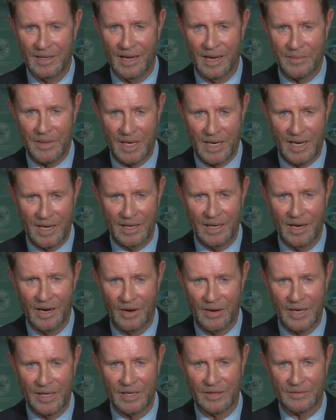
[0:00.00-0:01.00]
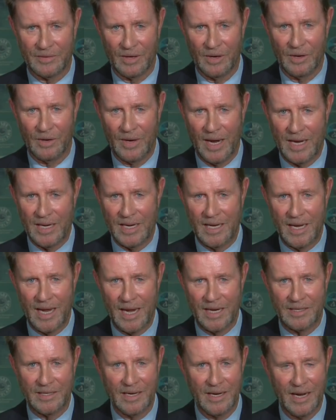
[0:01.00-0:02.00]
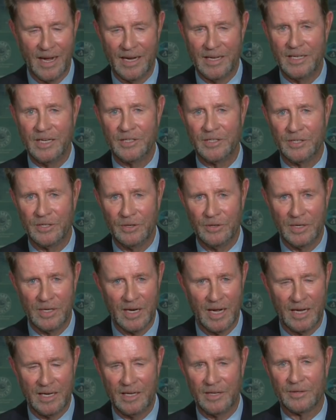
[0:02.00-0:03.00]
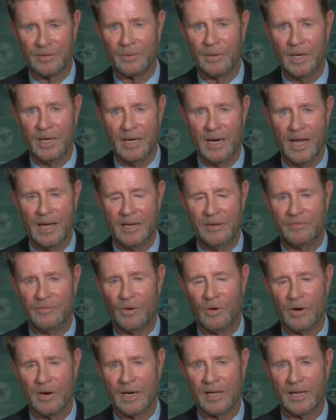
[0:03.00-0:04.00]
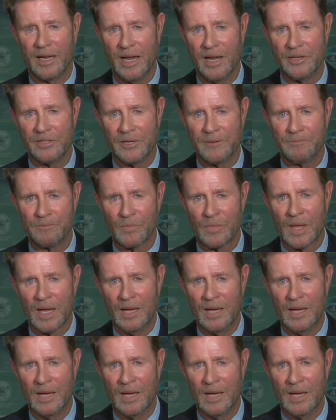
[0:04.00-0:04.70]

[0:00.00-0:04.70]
He can throw 88 to 92 to 93, 94 on occasion.